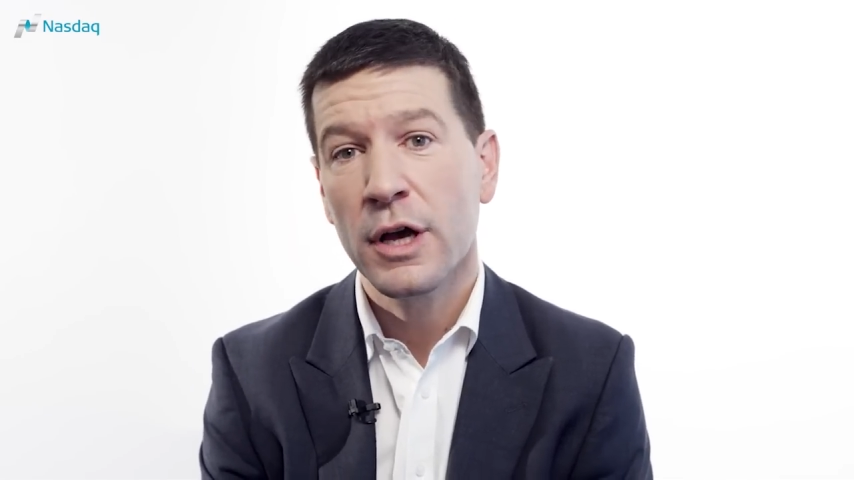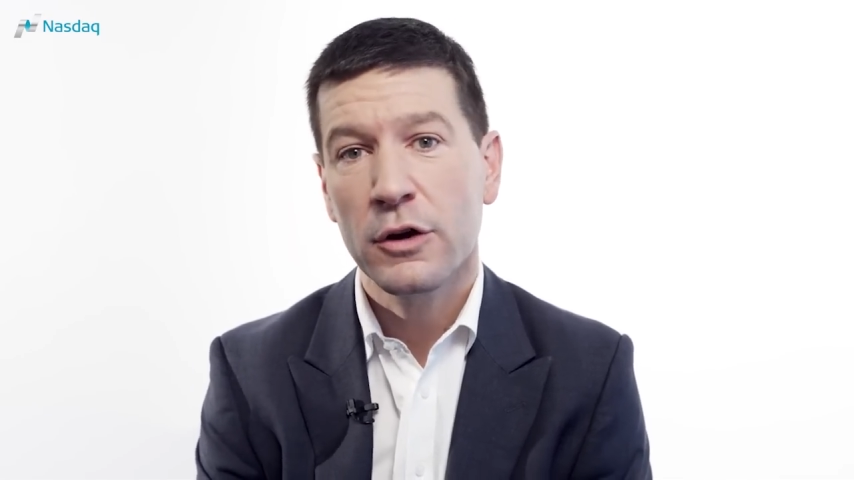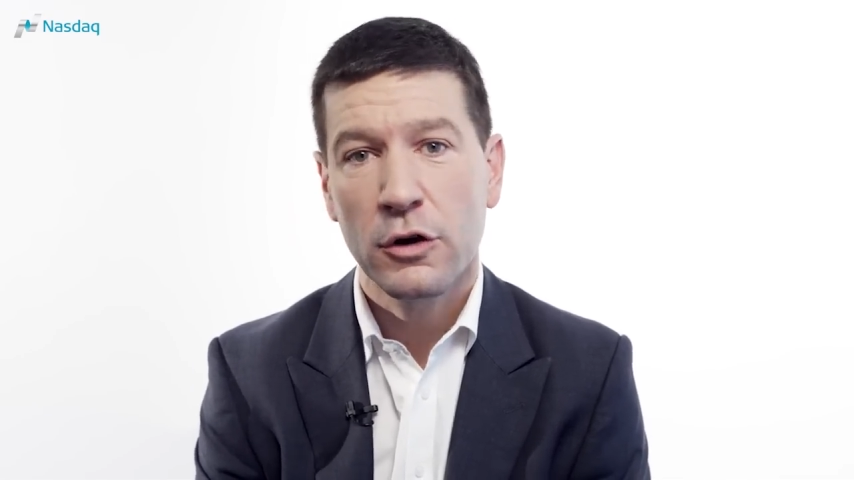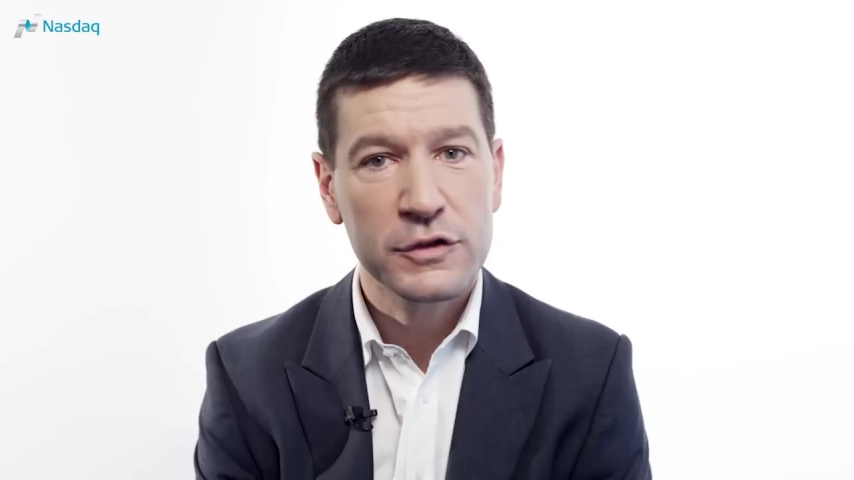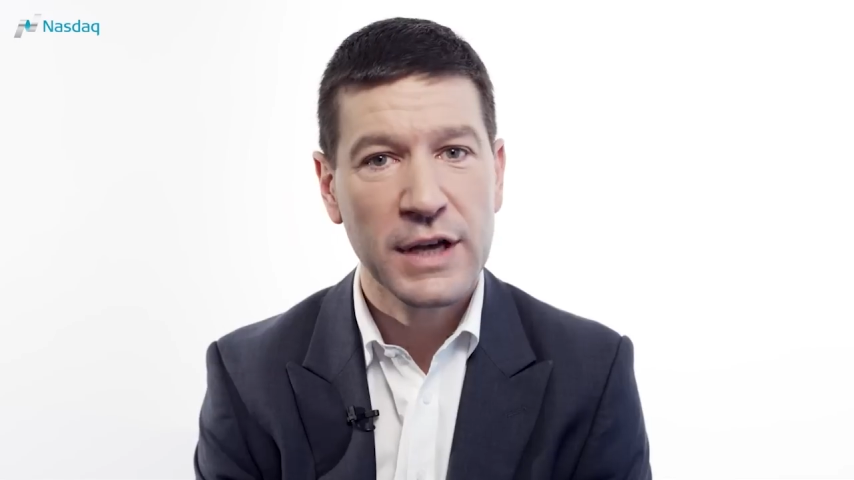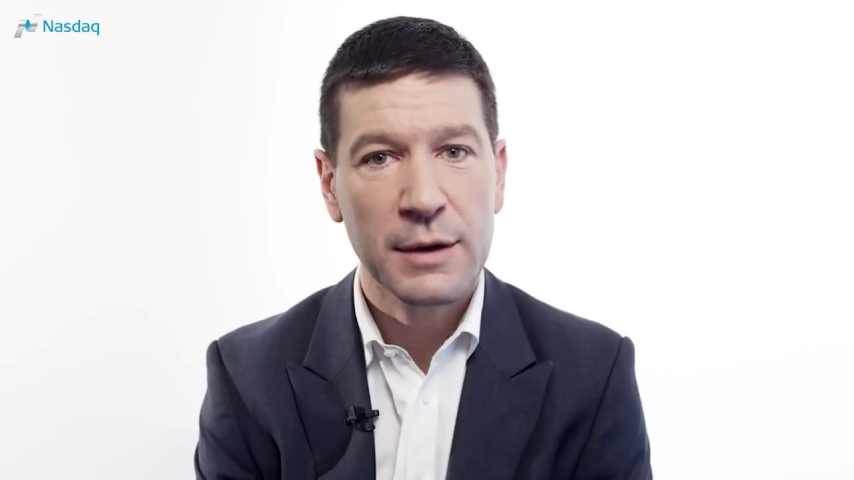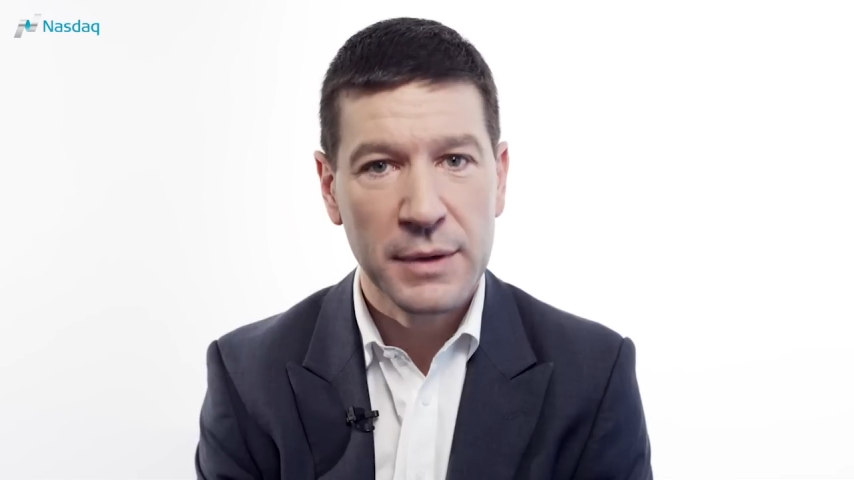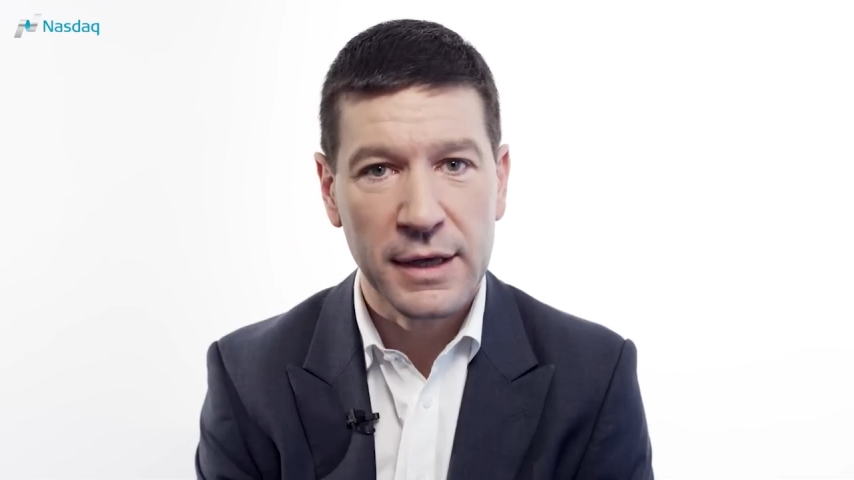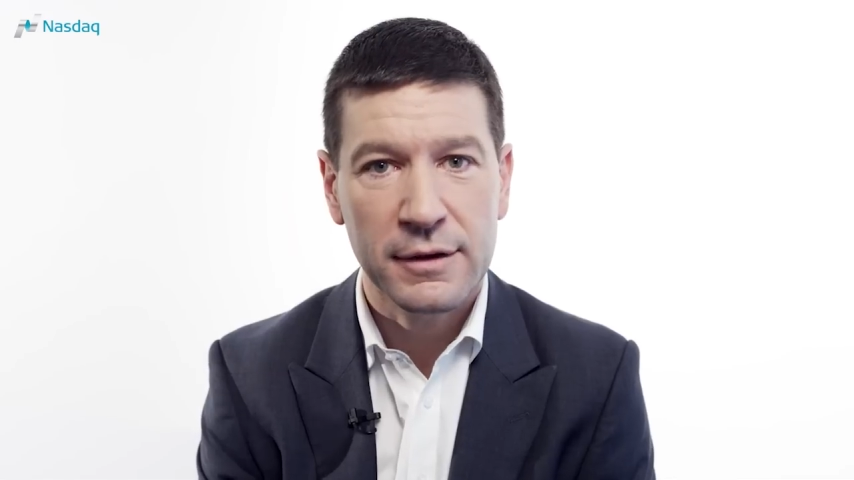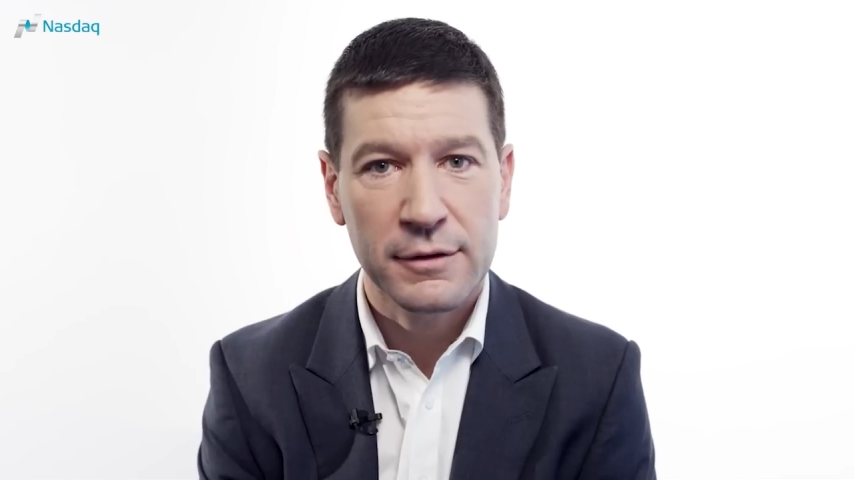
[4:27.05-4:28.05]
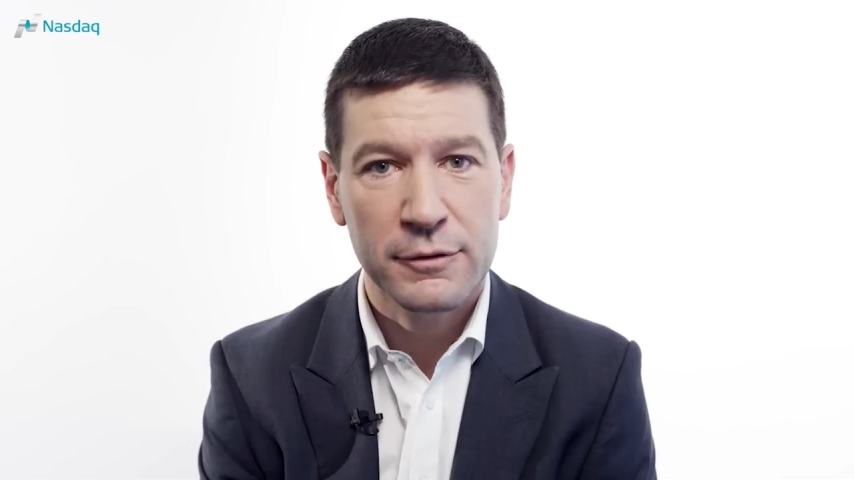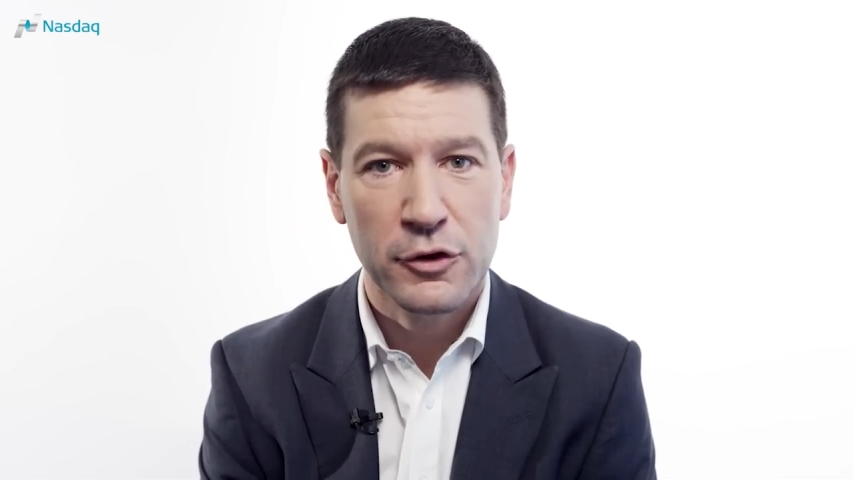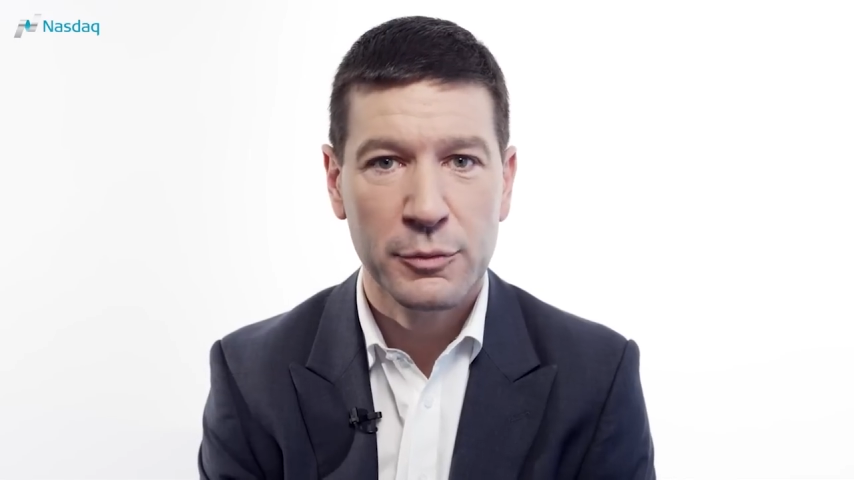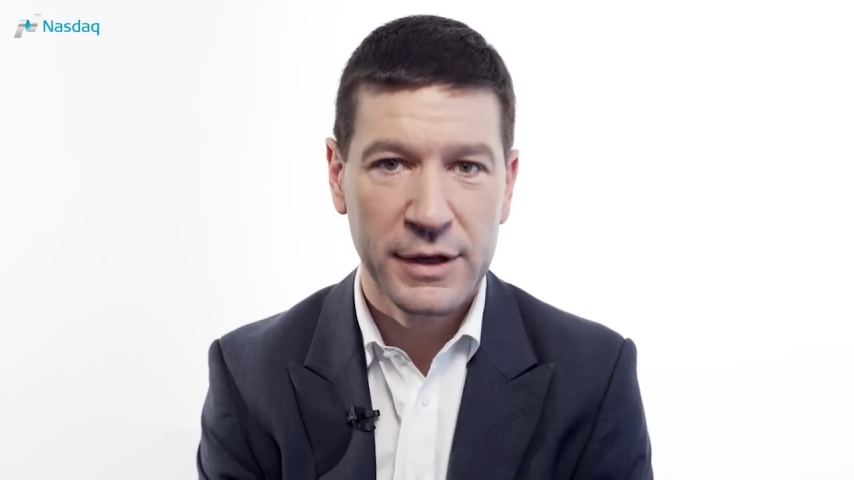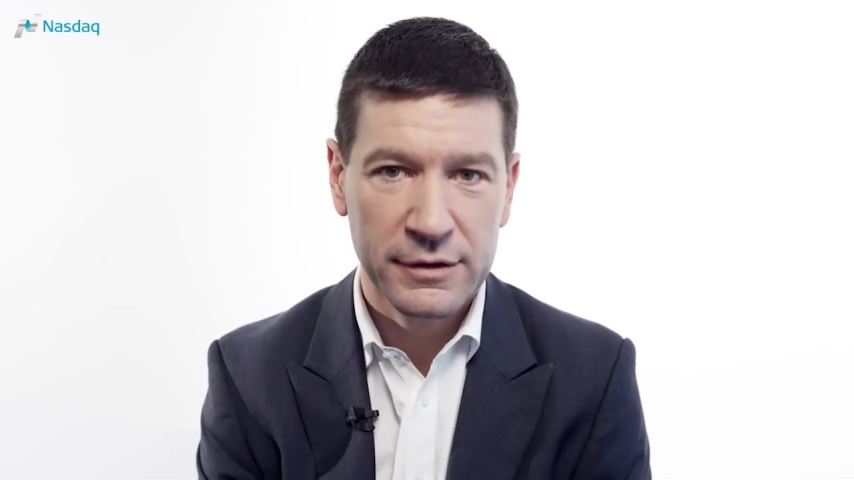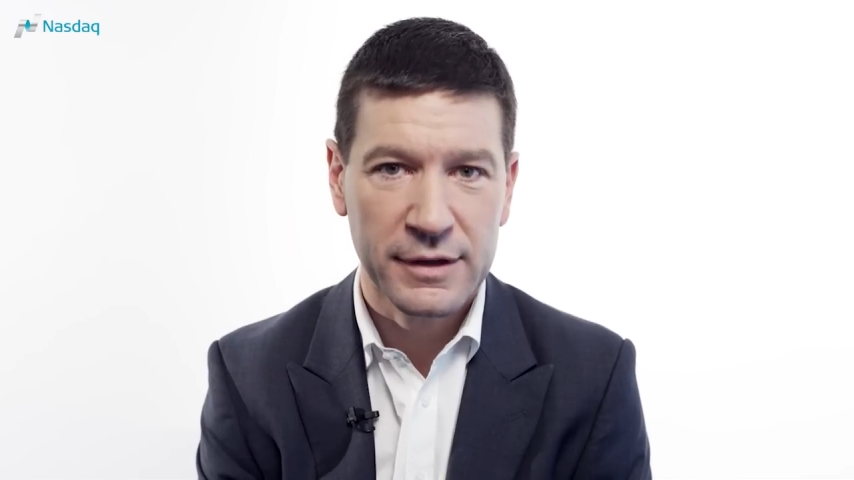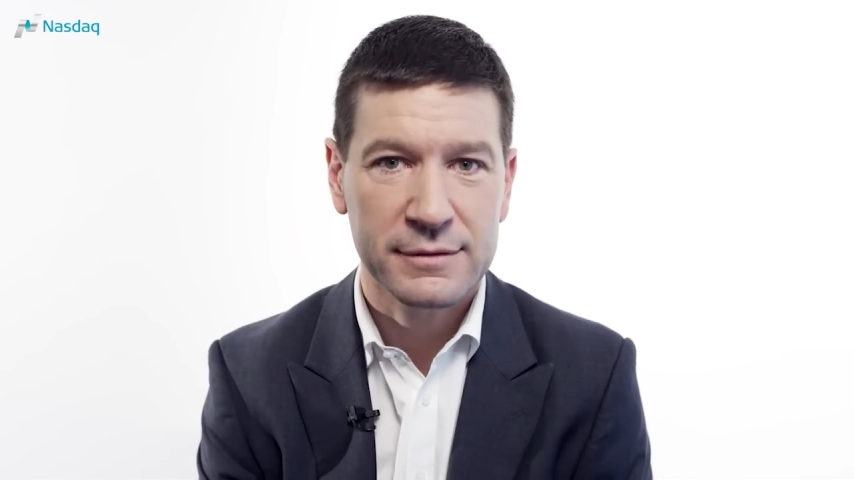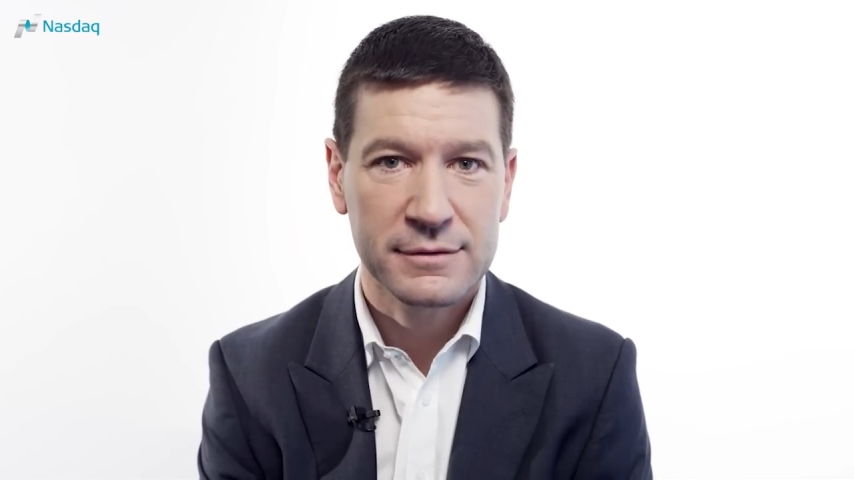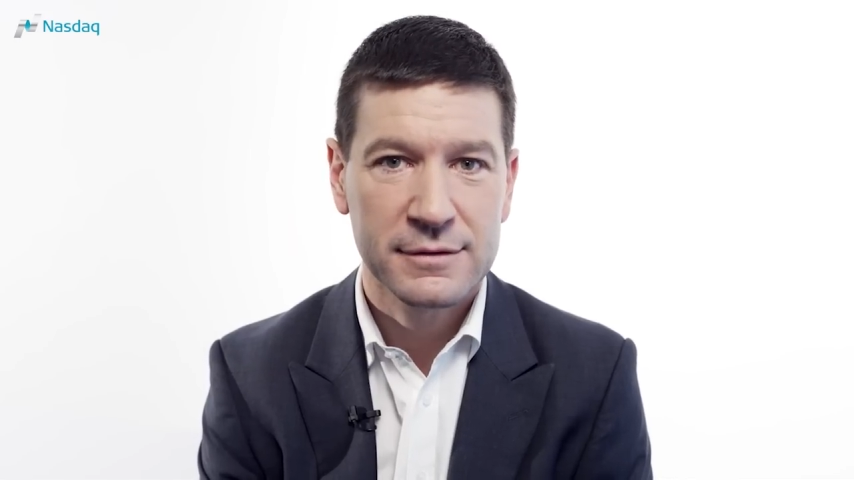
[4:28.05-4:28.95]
contact me for a meeting.